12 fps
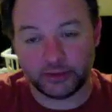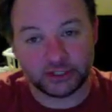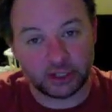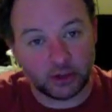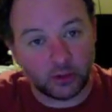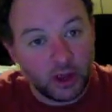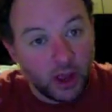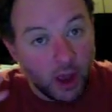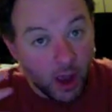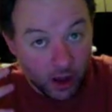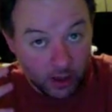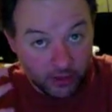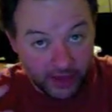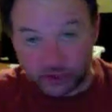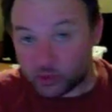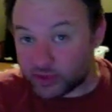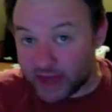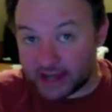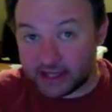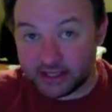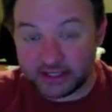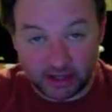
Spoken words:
So that's where that is.